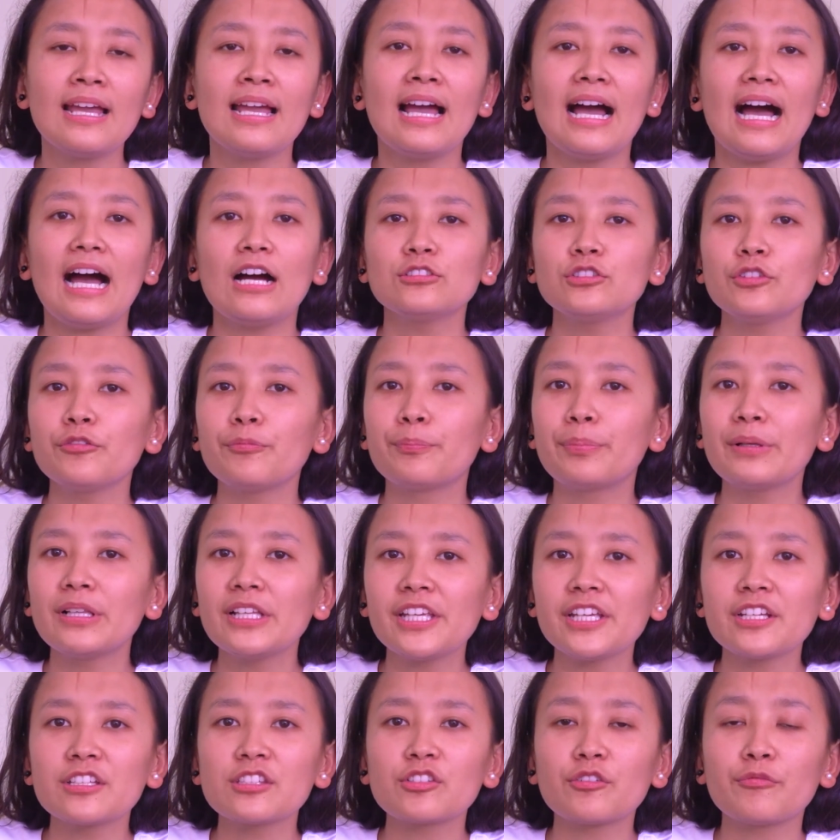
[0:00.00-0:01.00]
Out of
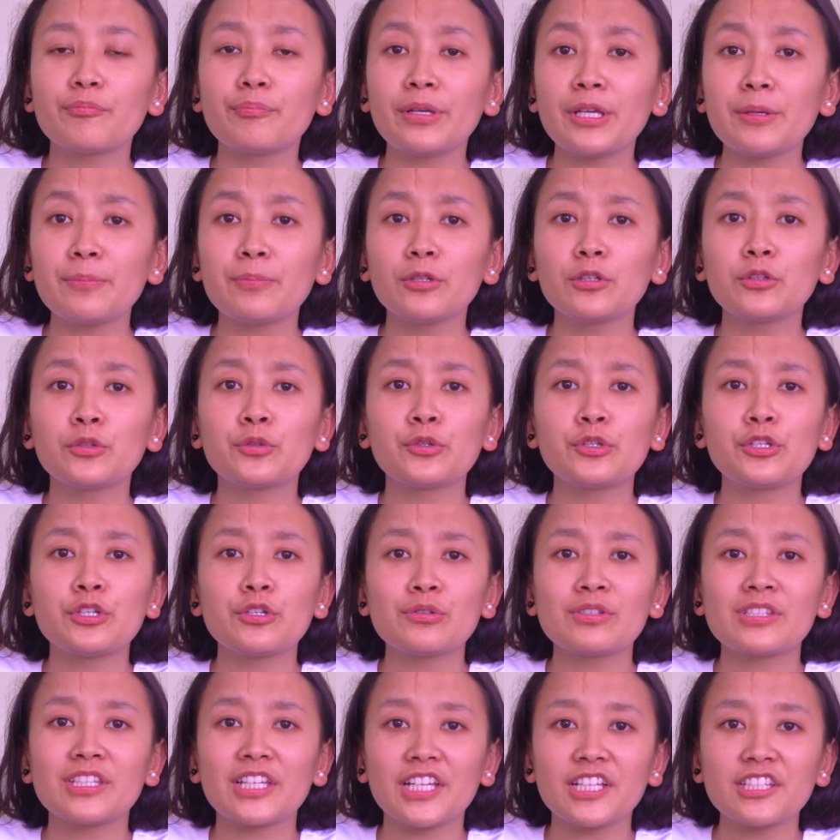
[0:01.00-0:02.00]
billions of people who
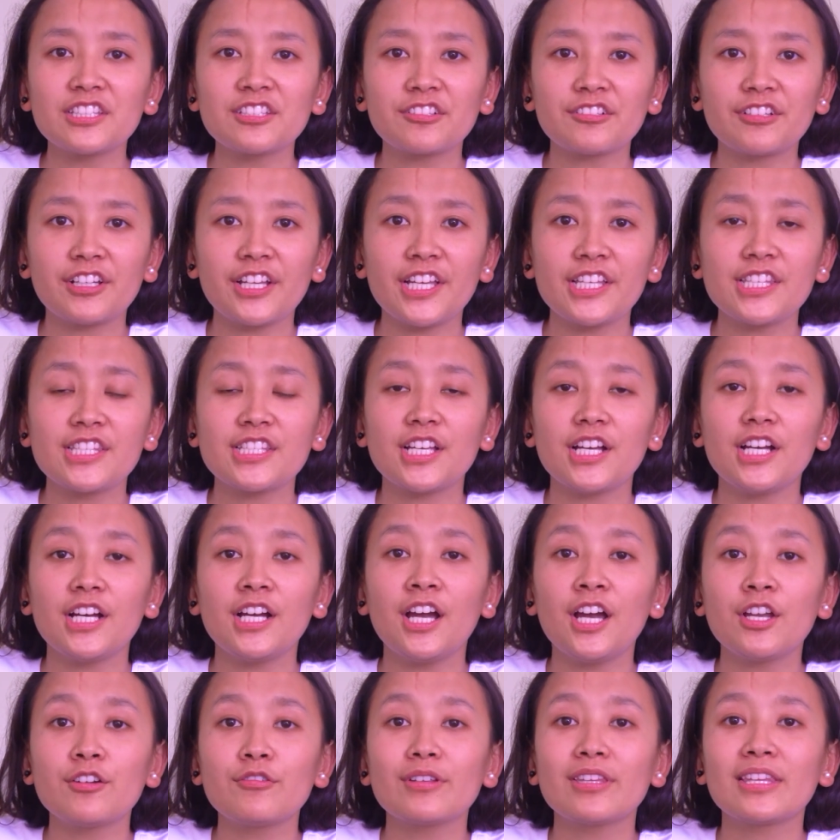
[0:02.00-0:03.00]
use the internet,
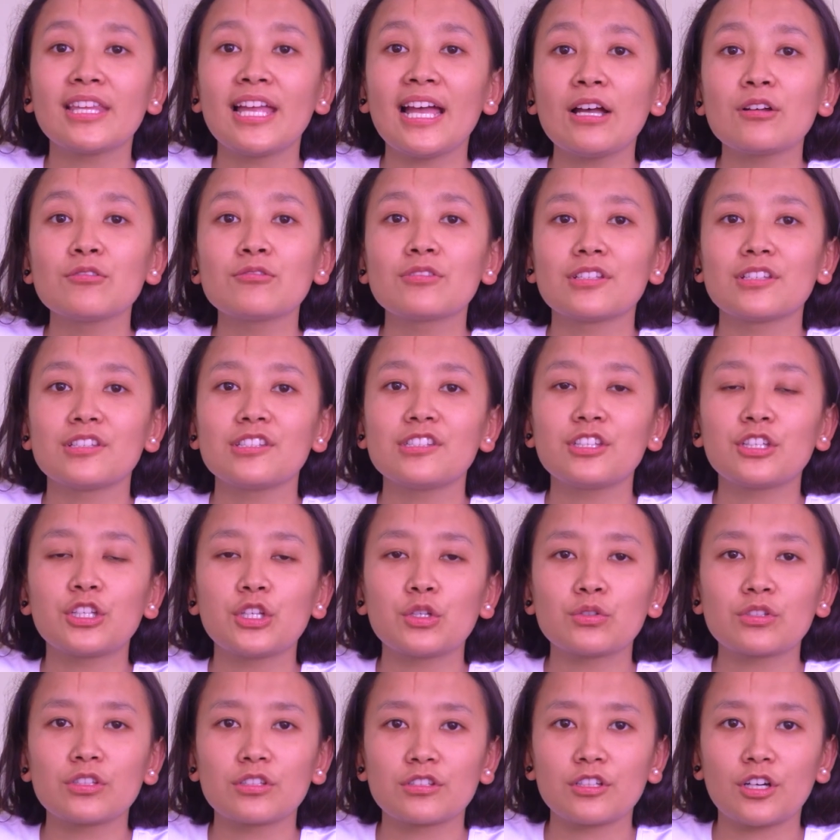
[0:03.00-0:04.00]
100,000
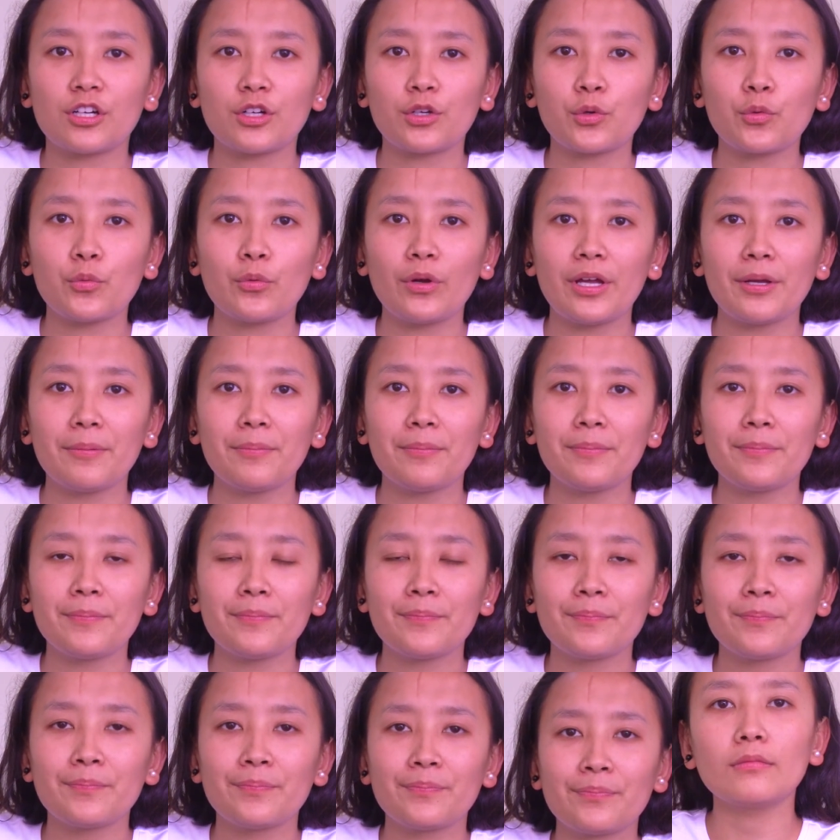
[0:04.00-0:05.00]
use the dark web.
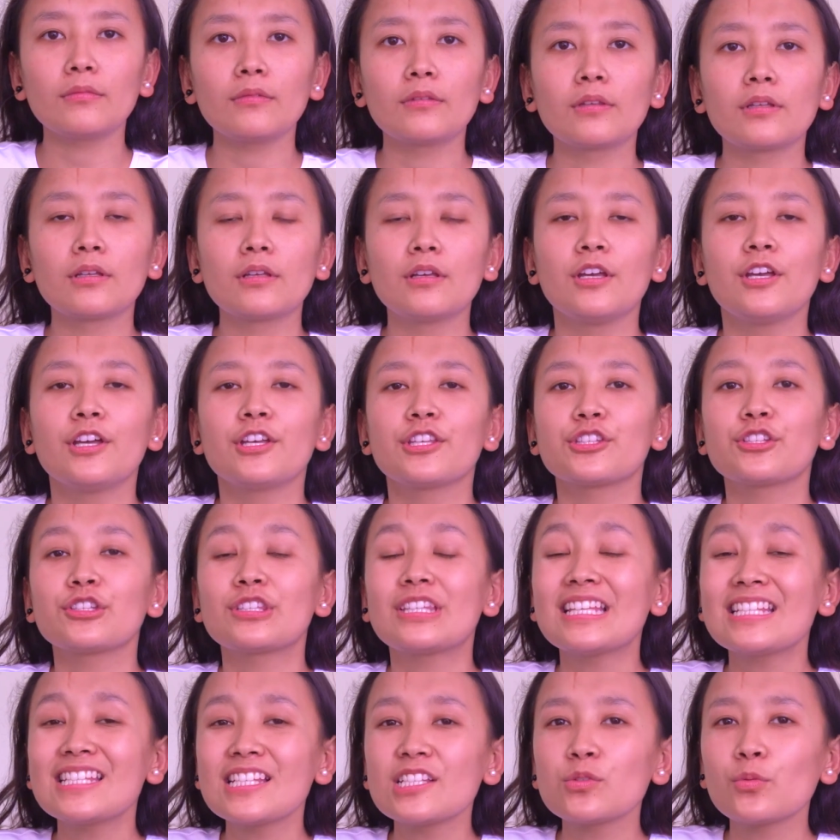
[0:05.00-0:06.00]
So
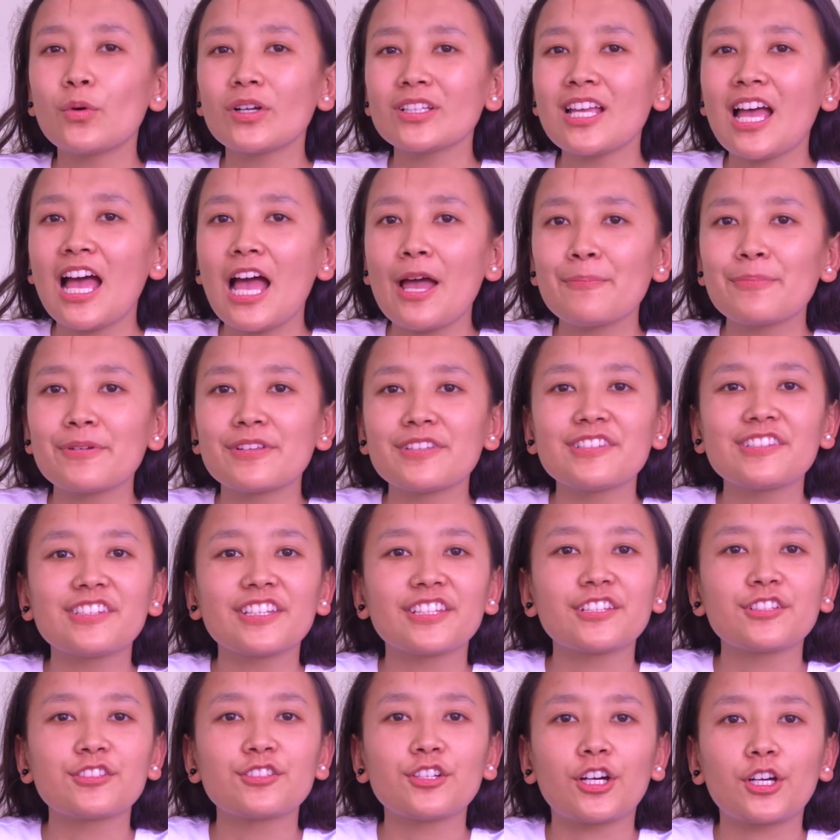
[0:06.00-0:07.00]
this is what happens
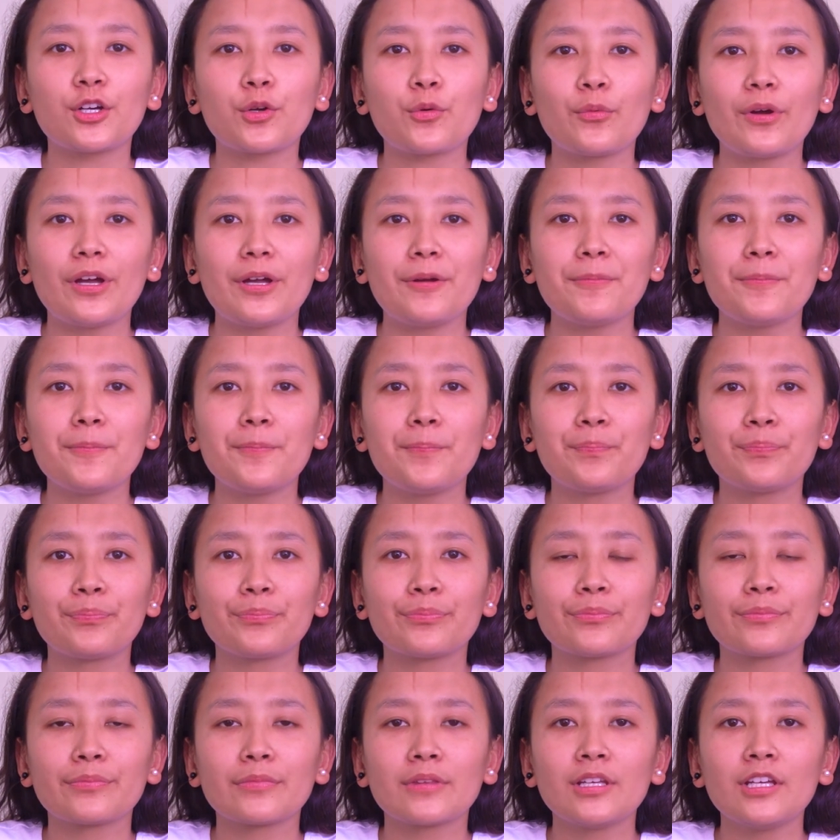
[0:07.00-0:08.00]
in the dark web.
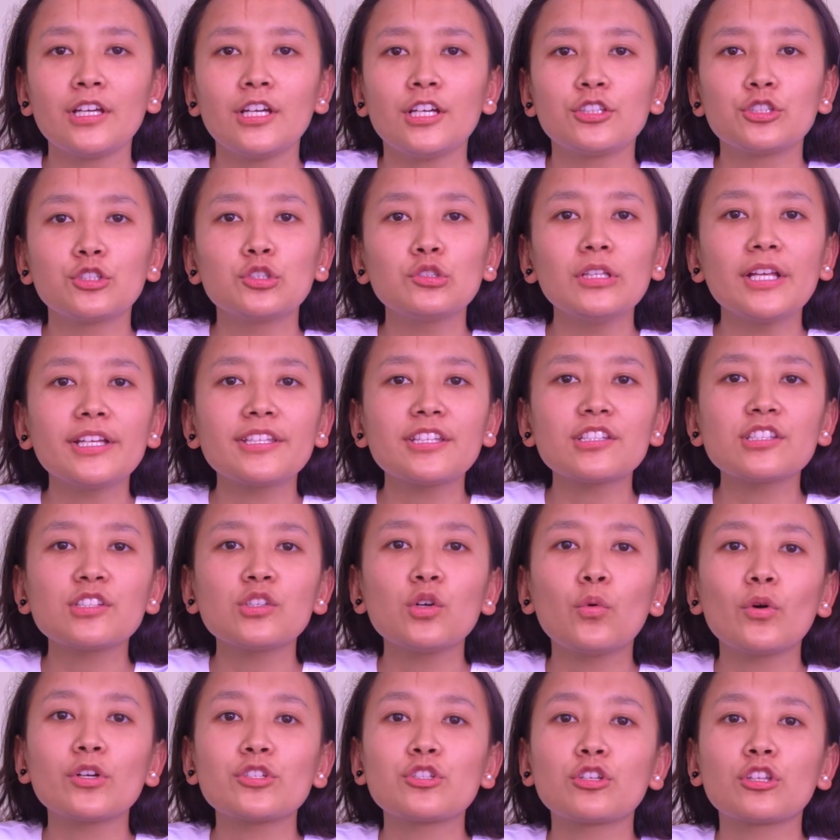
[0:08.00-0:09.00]
Do let us
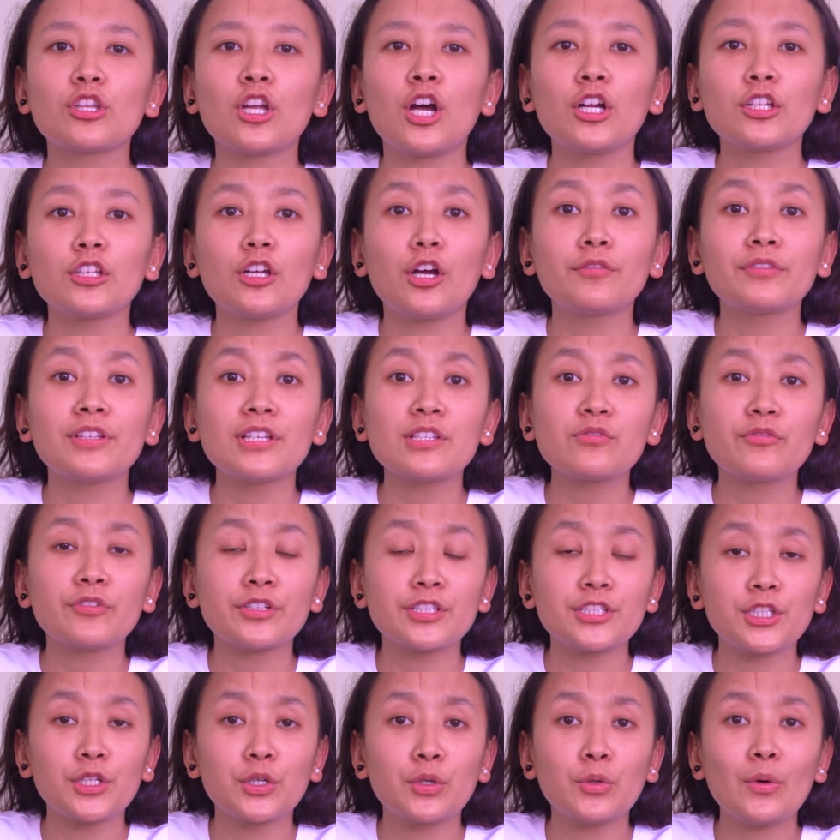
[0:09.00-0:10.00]
know what you thought of this
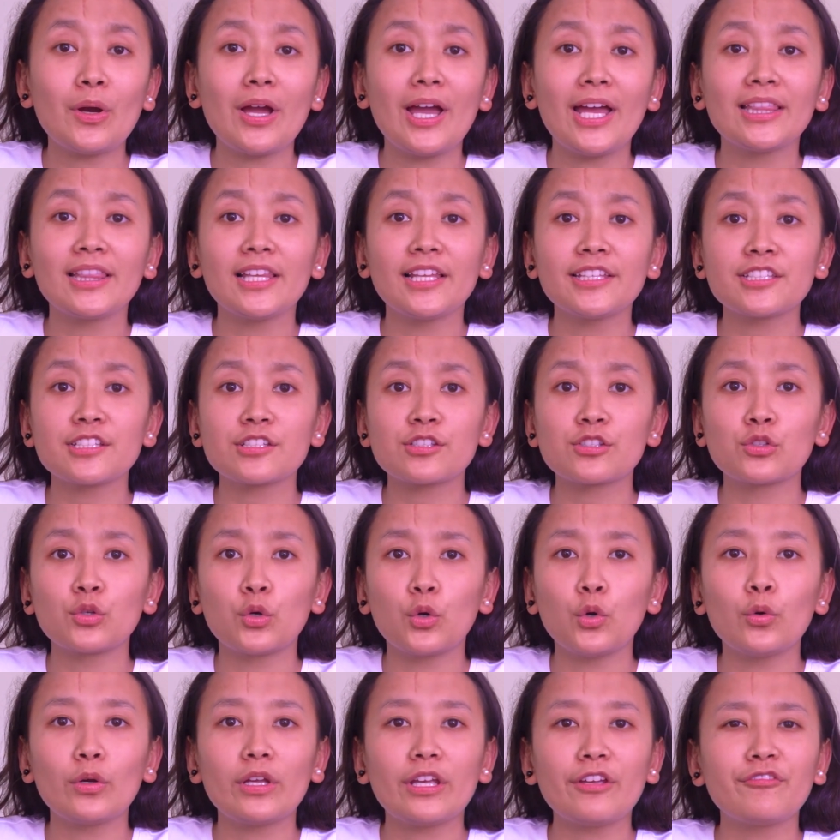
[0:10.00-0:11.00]
video and let us
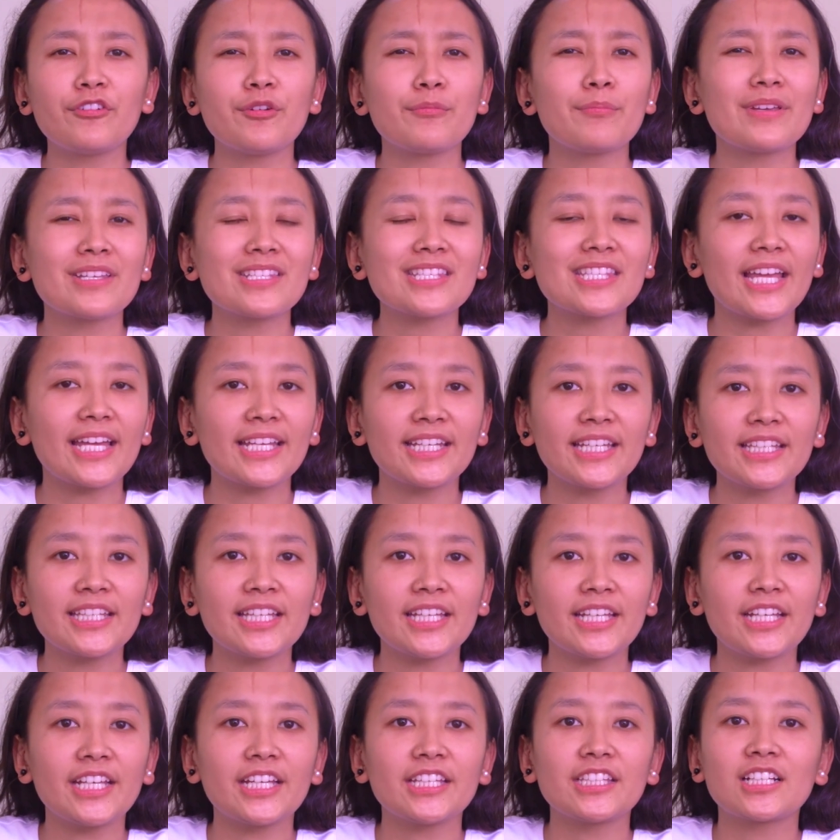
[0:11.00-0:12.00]
know if you missed
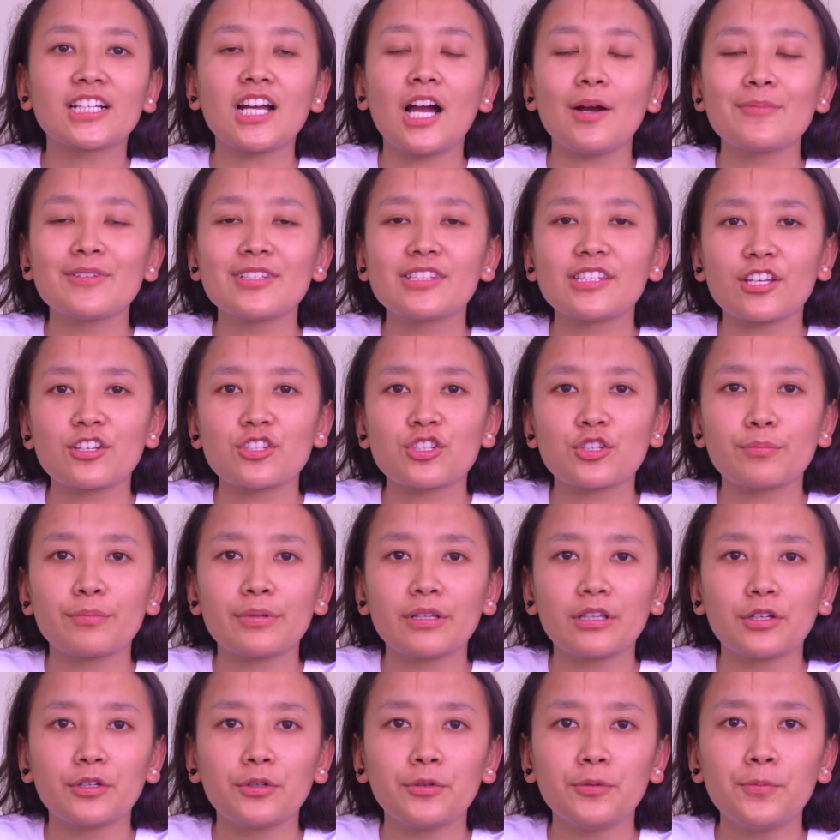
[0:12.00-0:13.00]
anything in the comment section
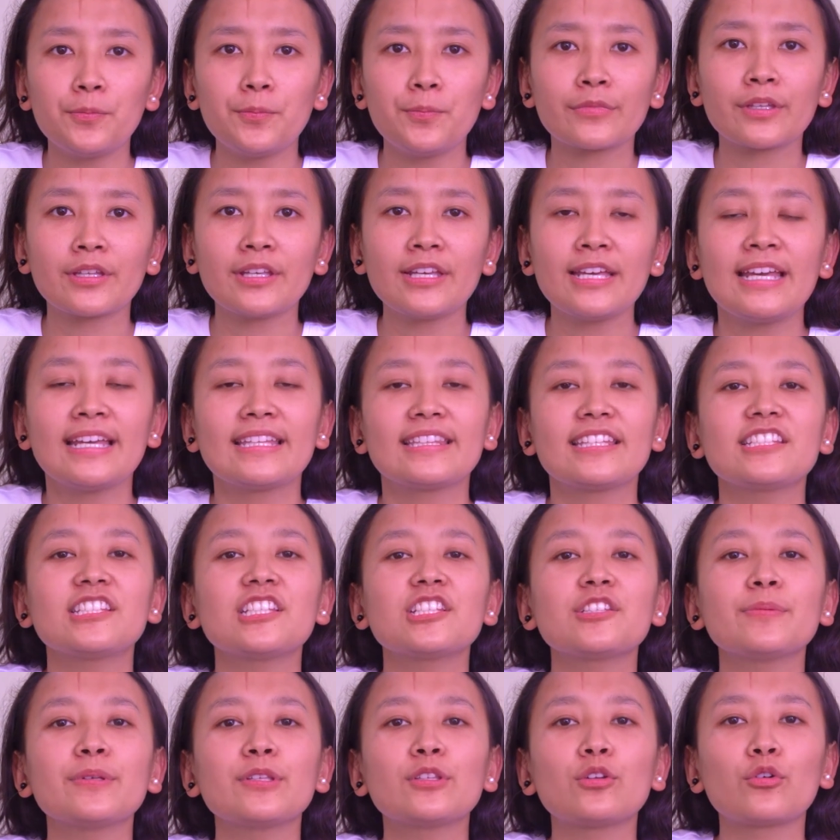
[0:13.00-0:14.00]
below. This
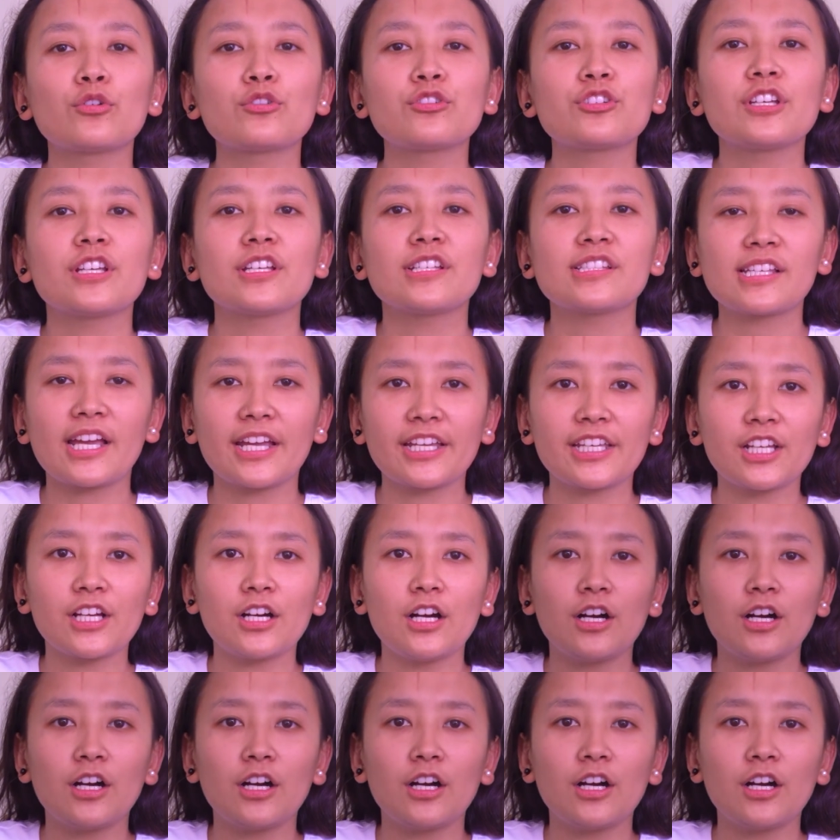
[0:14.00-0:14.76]
is Midorji signing